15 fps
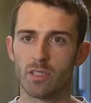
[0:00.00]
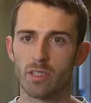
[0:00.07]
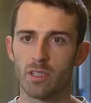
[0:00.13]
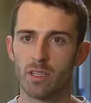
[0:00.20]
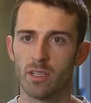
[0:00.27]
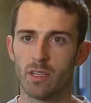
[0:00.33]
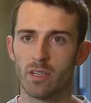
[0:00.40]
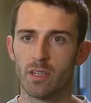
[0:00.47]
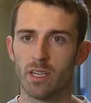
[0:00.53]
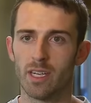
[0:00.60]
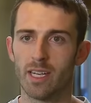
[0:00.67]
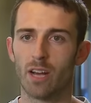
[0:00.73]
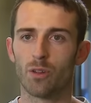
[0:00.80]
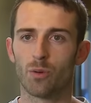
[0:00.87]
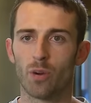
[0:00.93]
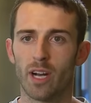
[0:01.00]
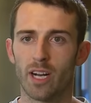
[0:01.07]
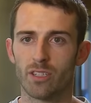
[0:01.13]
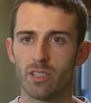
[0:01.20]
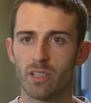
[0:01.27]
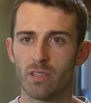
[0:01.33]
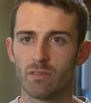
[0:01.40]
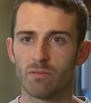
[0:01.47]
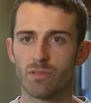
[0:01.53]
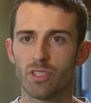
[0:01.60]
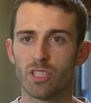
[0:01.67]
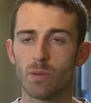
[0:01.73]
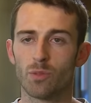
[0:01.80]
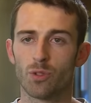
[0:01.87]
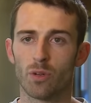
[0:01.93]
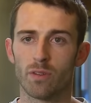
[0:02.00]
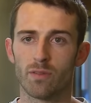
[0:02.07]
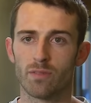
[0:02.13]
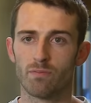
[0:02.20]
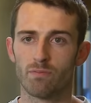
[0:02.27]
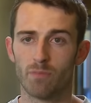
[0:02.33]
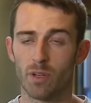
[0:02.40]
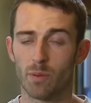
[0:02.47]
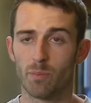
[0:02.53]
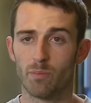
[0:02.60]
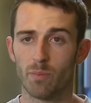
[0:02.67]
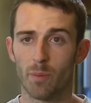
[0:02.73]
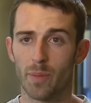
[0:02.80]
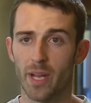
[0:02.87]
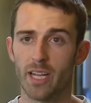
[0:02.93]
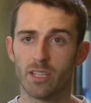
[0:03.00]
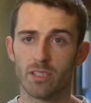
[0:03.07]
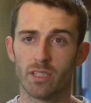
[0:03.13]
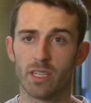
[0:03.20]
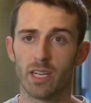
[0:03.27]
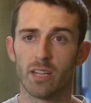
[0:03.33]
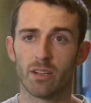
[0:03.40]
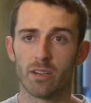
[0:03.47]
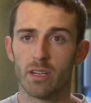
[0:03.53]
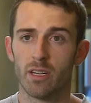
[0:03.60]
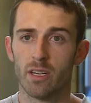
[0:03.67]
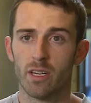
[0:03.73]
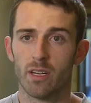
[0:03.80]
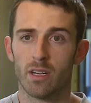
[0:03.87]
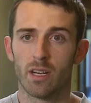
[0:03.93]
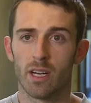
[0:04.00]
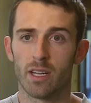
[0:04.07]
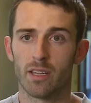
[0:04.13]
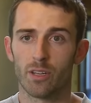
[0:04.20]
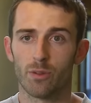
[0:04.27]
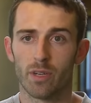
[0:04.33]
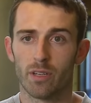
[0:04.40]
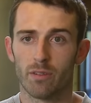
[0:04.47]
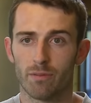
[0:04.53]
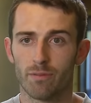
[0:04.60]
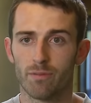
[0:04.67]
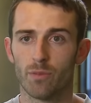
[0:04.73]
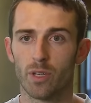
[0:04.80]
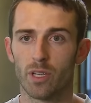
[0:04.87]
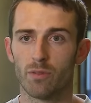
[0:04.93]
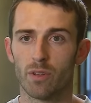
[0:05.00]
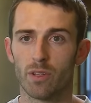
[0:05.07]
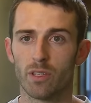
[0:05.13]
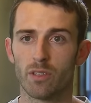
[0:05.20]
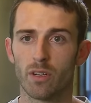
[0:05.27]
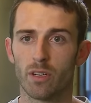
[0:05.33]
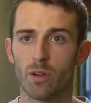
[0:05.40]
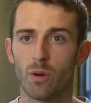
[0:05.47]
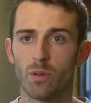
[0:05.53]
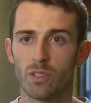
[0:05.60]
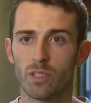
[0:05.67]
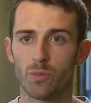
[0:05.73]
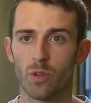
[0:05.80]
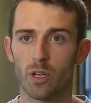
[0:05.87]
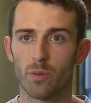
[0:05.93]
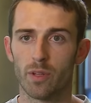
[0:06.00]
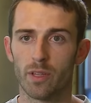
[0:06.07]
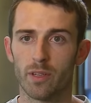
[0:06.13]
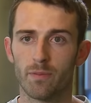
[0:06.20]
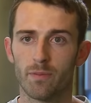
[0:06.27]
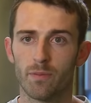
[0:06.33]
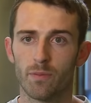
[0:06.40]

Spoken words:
And now that we're actually on some sort of a page together, I think we can really start going somewhere with it.